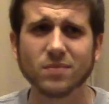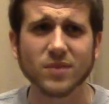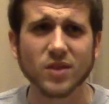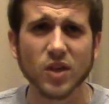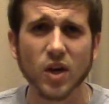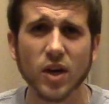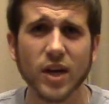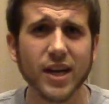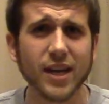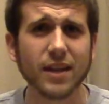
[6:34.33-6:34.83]

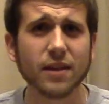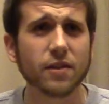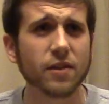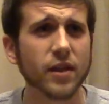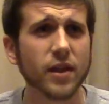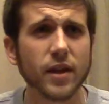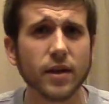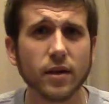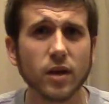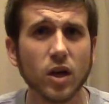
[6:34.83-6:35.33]
done
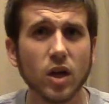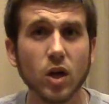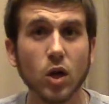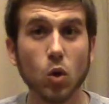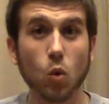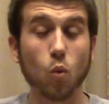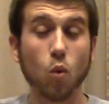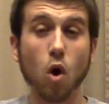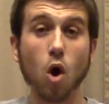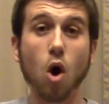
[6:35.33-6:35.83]
anything
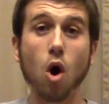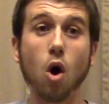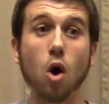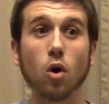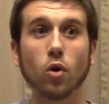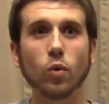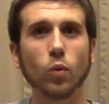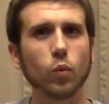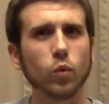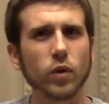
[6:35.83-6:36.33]

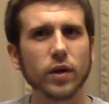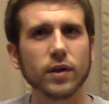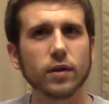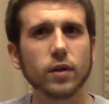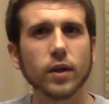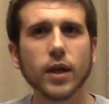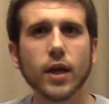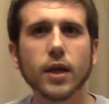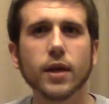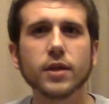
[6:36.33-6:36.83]
wrong,
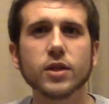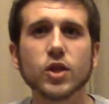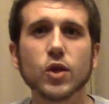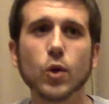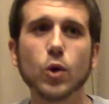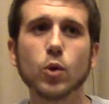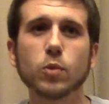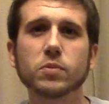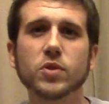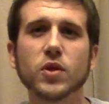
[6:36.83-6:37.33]
really, in
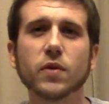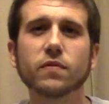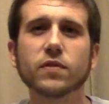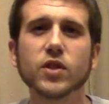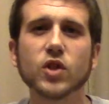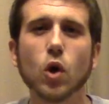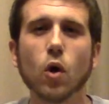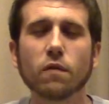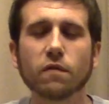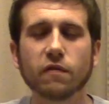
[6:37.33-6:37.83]
terms of
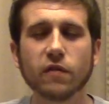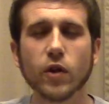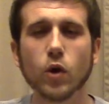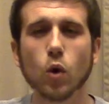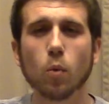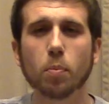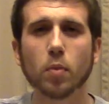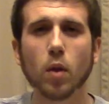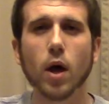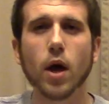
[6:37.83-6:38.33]
his
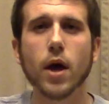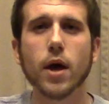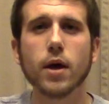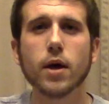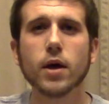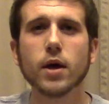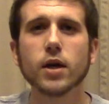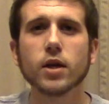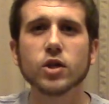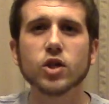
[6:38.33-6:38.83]
on-field
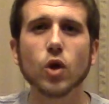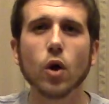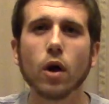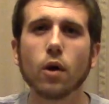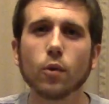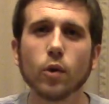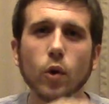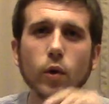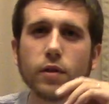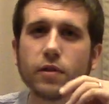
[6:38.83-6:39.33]
play. So I
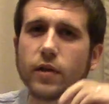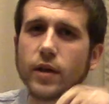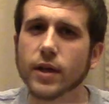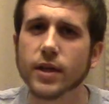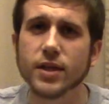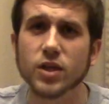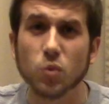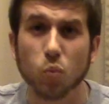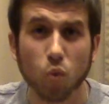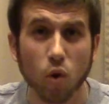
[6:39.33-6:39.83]
really think
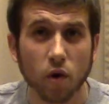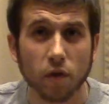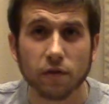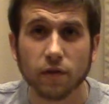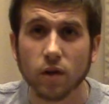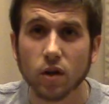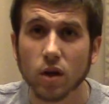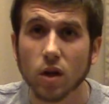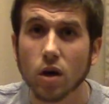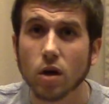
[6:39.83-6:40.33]
he's worth
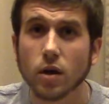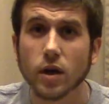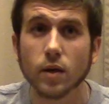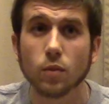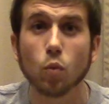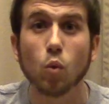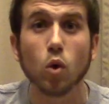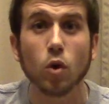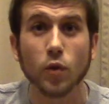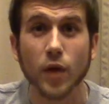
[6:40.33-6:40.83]
a look
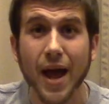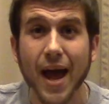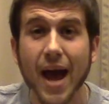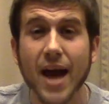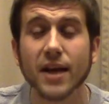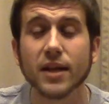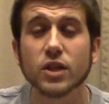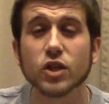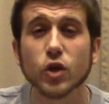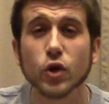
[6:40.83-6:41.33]
and worth
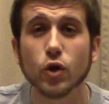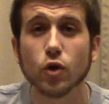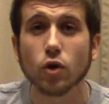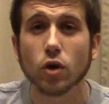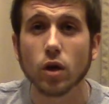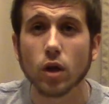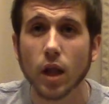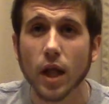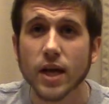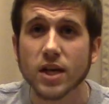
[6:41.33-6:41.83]
adding to your
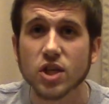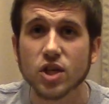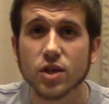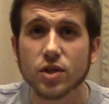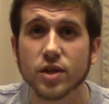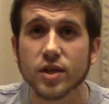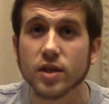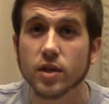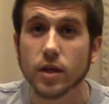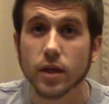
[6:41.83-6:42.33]

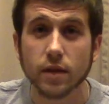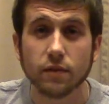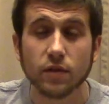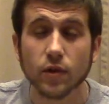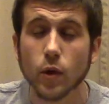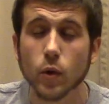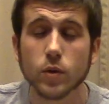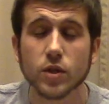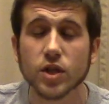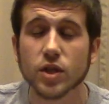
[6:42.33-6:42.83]
collection,
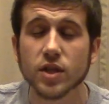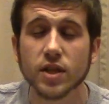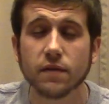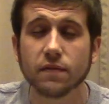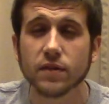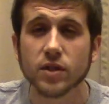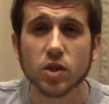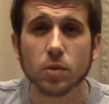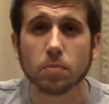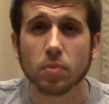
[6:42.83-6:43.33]
even though he's a
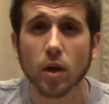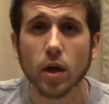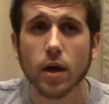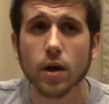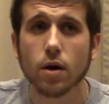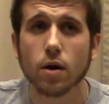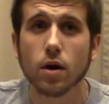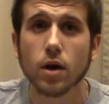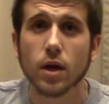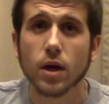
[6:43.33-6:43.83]
defensive
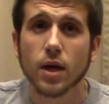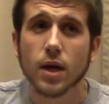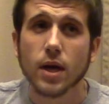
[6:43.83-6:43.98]
player.